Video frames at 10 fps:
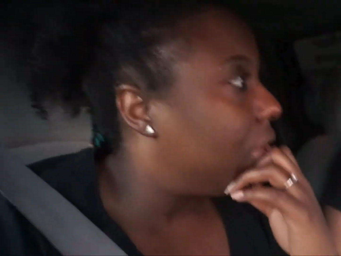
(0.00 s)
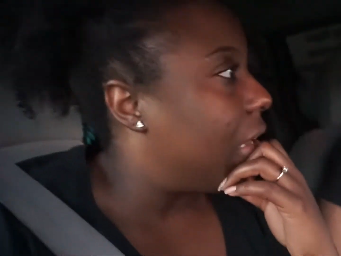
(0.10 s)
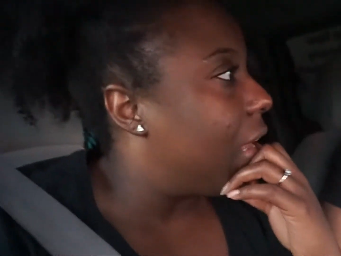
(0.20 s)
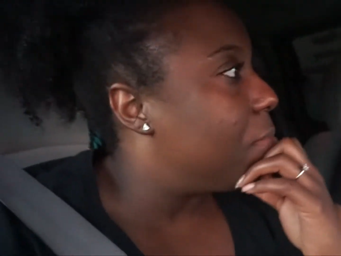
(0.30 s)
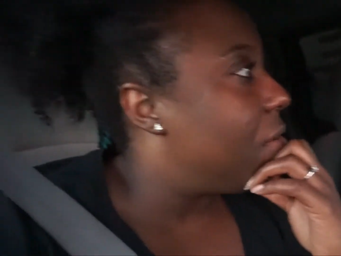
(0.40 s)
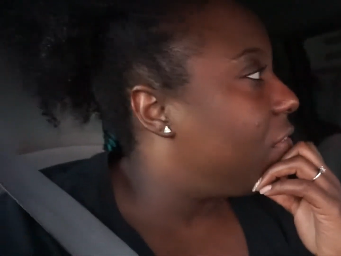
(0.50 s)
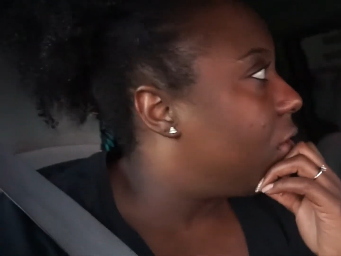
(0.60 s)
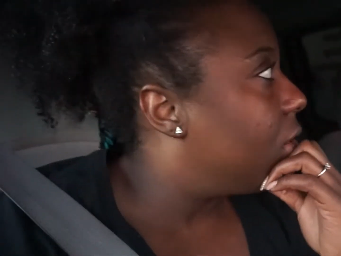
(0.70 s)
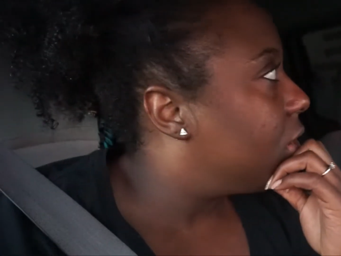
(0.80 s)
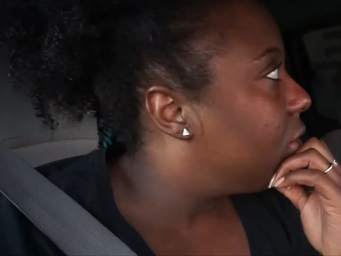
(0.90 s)
They like my
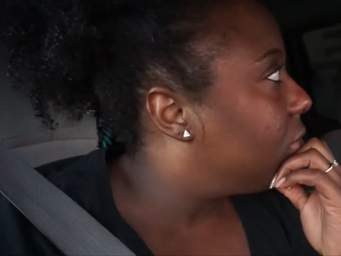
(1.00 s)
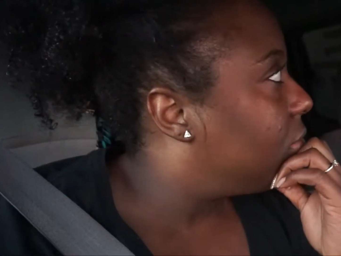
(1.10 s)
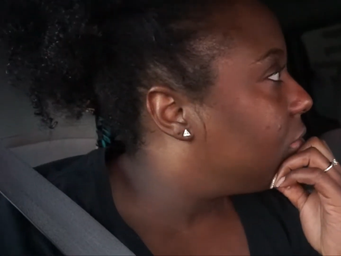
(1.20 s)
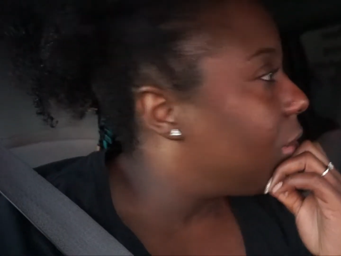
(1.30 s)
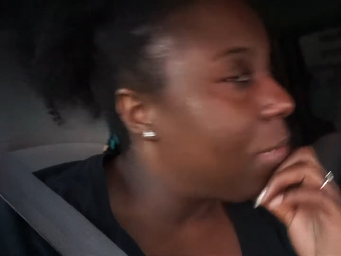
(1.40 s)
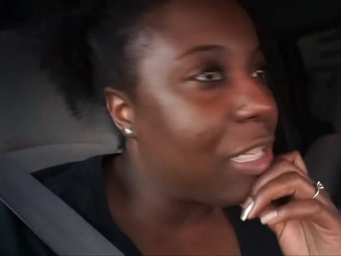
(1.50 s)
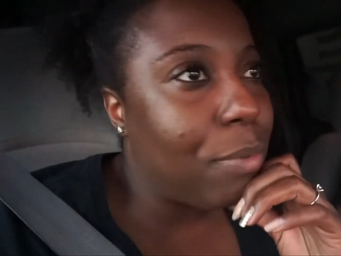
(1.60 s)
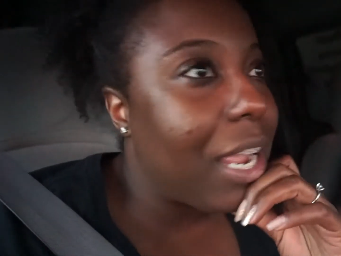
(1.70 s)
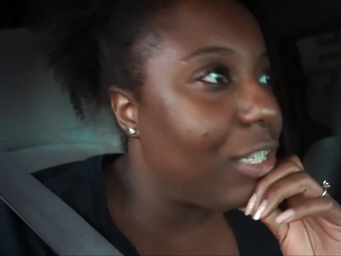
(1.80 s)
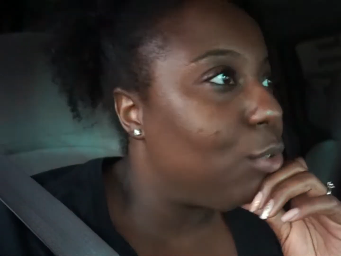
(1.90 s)
vlogs. I'm like, it's
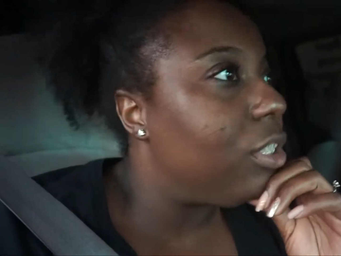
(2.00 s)
probably because you